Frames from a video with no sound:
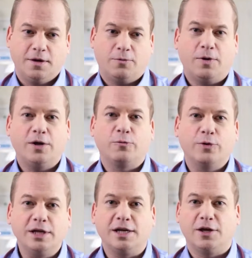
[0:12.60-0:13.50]
One
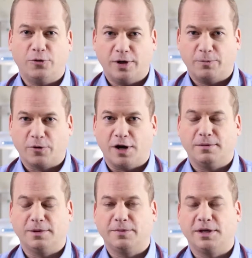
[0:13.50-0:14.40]
really annoying
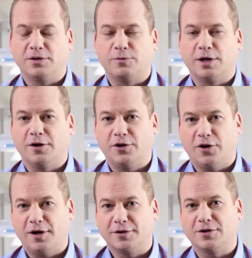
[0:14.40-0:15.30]
problem is when our
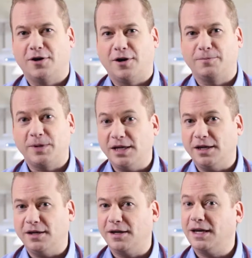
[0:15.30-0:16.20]
dogs are
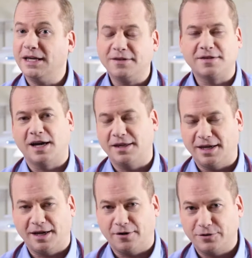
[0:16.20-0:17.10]
peeing inside the
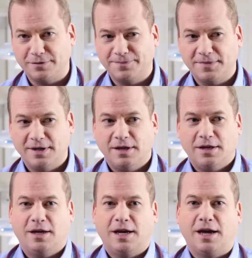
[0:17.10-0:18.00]
house.
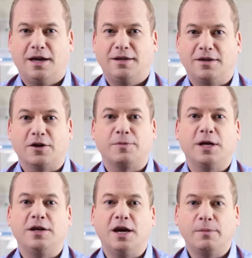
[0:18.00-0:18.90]
And there can be
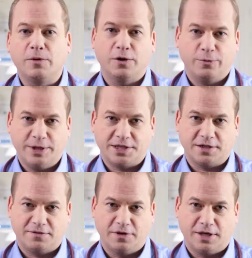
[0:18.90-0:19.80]
a number of
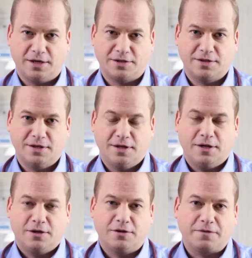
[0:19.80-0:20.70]
reasons for this.
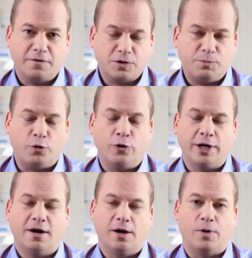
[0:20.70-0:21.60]
The first
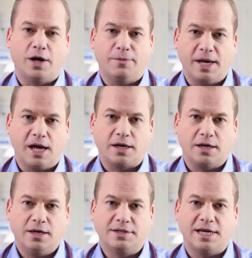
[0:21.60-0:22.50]
point I want to make
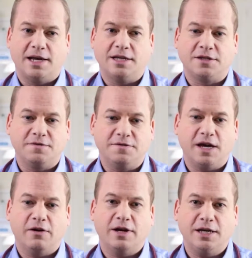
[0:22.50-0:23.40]
is that it's
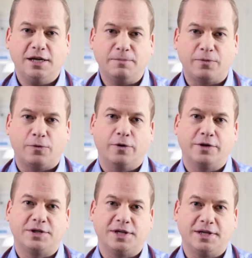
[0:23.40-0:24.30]
very
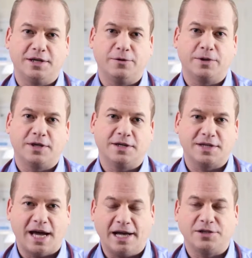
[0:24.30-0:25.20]
important to deal with this
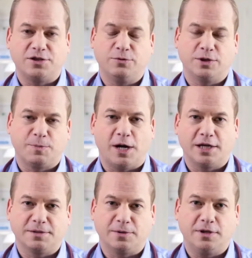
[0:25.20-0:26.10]
as soon as
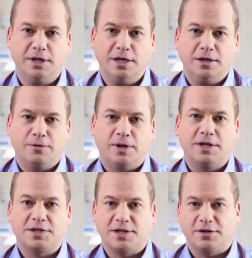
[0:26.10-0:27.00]
possible. When
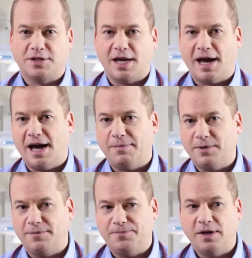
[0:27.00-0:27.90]
this starts to
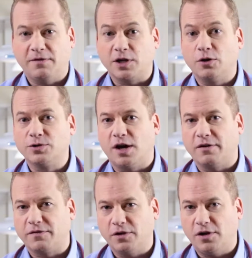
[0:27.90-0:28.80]
happen, if it goes on
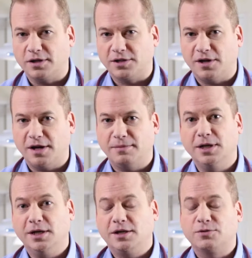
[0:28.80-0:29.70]
for a long time,
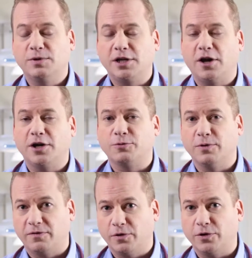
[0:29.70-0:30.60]
it's really hard to
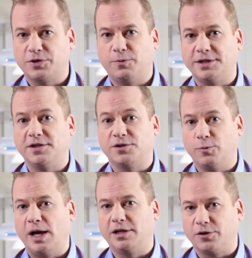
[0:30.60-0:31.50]
reverse once it's
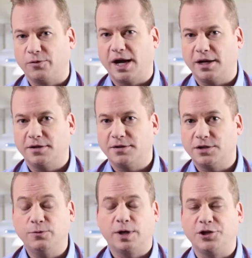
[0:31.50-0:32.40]
well ingrained.
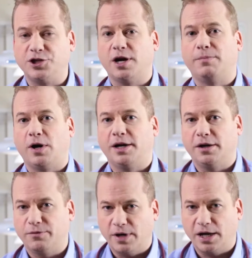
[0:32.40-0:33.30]
So you want to jump on
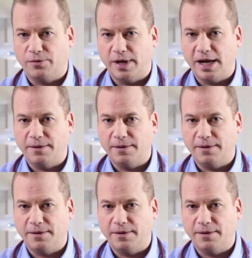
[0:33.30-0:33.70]
it right away.